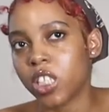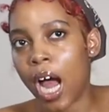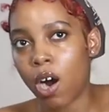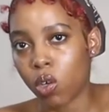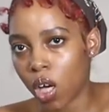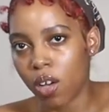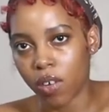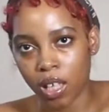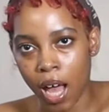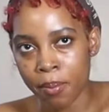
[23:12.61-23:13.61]
out of
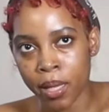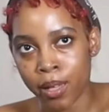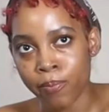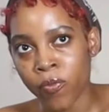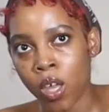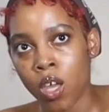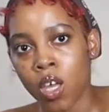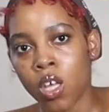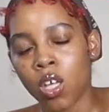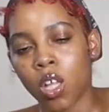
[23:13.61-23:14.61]
alignment.
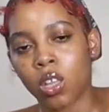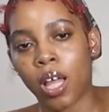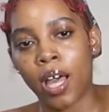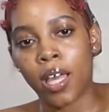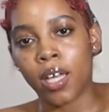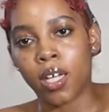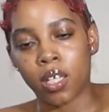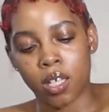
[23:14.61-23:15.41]
Like,